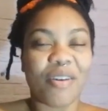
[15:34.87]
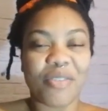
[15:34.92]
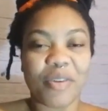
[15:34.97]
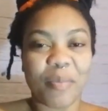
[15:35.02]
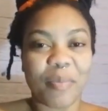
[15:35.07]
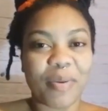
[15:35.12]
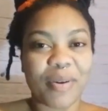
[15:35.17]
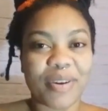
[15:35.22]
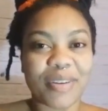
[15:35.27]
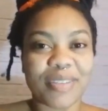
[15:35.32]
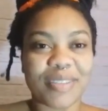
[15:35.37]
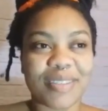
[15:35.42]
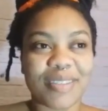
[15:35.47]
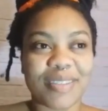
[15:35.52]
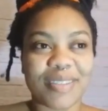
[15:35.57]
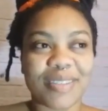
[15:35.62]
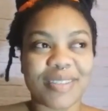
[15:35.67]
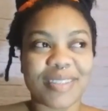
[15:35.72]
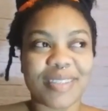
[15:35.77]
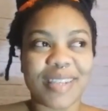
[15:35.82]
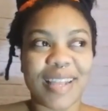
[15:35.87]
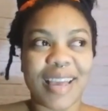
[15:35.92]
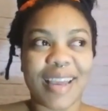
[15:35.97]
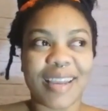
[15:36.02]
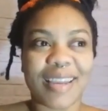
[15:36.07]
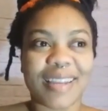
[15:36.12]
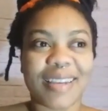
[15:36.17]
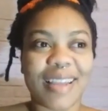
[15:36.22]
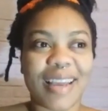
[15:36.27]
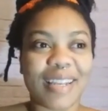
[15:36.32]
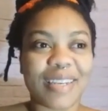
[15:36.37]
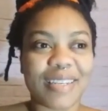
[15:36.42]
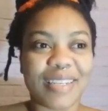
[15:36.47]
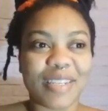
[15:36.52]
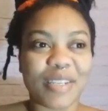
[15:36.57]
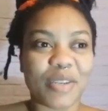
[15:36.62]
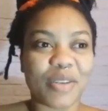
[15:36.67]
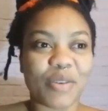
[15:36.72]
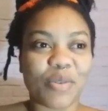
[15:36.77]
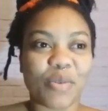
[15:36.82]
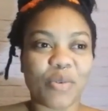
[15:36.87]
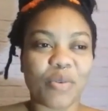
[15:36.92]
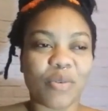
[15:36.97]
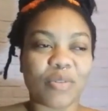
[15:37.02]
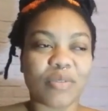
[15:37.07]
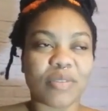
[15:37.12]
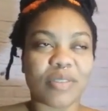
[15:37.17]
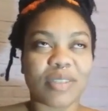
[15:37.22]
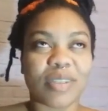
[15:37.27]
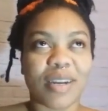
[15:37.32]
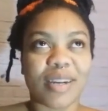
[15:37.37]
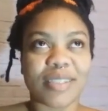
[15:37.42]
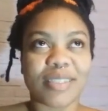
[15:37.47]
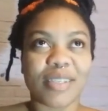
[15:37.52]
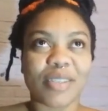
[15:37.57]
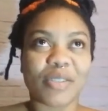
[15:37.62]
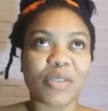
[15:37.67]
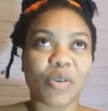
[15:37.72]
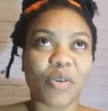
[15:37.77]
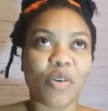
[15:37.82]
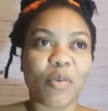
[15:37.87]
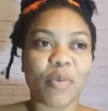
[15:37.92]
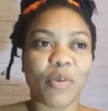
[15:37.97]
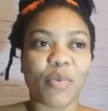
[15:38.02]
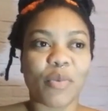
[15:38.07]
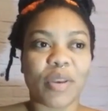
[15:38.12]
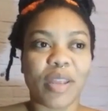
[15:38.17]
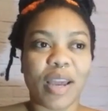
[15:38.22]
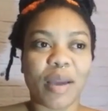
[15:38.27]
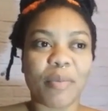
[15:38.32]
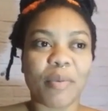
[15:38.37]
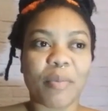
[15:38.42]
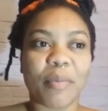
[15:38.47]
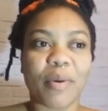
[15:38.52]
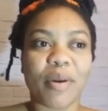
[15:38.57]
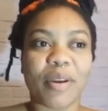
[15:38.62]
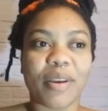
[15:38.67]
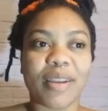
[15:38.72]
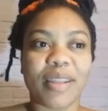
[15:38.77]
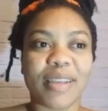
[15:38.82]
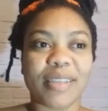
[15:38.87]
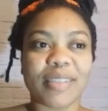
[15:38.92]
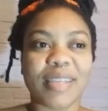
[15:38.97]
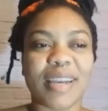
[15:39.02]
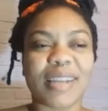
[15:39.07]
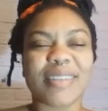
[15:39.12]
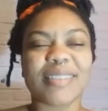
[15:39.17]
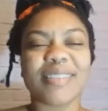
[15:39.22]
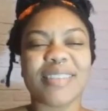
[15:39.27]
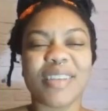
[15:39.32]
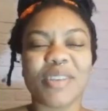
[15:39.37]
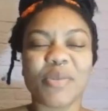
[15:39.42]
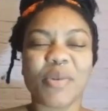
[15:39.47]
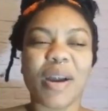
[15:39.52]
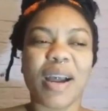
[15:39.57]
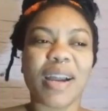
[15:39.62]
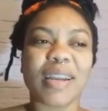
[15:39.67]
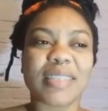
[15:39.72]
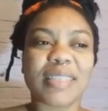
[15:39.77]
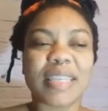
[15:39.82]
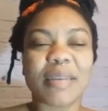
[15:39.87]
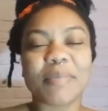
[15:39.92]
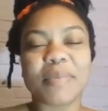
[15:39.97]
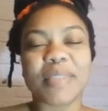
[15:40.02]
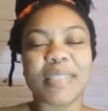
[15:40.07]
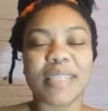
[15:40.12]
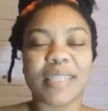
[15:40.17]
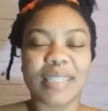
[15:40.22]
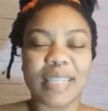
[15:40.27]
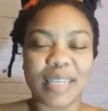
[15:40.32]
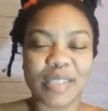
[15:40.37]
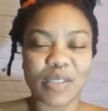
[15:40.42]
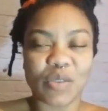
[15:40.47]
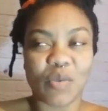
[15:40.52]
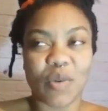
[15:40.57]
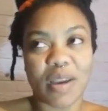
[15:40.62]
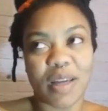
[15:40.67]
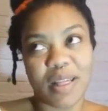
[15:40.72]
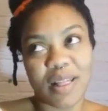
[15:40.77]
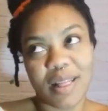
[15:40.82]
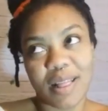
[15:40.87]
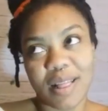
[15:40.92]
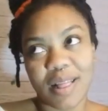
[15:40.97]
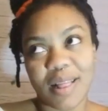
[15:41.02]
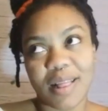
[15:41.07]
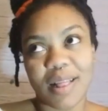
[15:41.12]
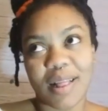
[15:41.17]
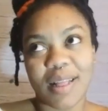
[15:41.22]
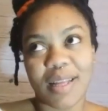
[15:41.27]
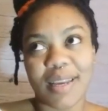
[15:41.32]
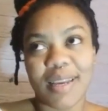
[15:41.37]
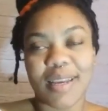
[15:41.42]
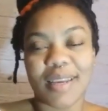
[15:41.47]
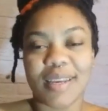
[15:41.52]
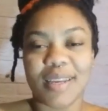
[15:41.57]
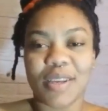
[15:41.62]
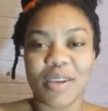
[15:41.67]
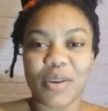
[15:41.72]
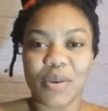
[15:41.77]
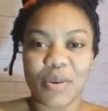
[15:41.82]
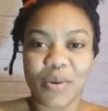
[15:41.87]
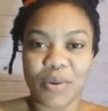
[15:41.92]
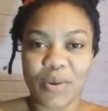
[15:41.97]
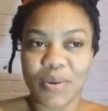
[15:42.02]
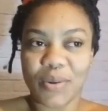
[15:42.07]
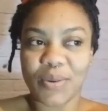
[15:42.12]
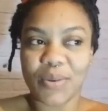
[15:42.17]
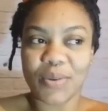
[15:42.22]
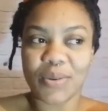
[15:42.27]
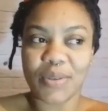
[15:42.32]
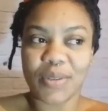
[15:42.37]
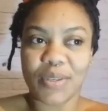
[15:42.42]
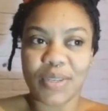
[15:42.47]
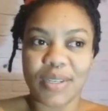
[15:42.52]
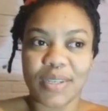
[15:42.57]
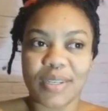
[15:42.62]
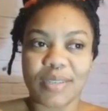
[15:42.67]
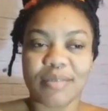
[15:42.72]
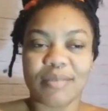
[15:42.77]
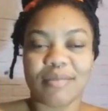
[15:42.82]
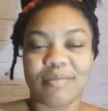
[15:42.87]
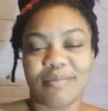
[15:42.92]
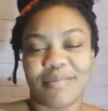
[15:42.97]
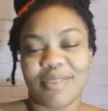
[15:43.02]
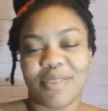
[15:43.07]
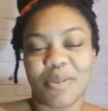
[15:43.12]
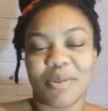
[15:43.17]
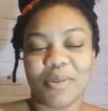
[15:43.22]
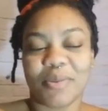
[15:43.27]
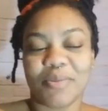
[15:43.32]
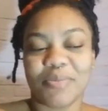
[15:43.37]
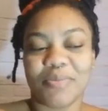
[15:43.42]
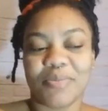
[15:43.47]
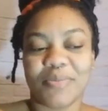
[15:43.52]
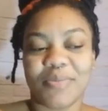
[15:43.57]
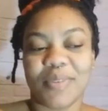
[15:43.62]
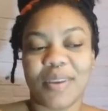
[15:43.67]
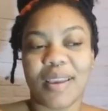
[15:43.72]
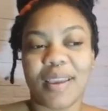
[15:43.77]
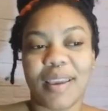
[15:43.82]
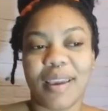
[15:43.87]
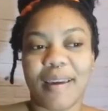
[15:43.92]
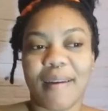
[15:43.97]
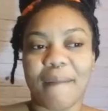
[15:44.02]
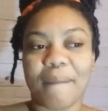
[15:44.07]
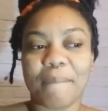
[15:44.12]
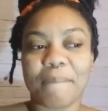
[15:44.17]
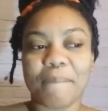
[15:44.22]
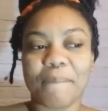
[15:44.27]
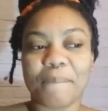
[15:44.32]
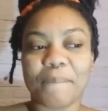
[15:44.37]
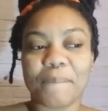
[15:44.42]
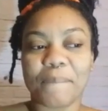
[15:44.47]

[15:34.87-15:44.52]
other persons, like, that didn't know, started to come in with happy birthdays, and, you know, I accepted it as well, you know. So yeah.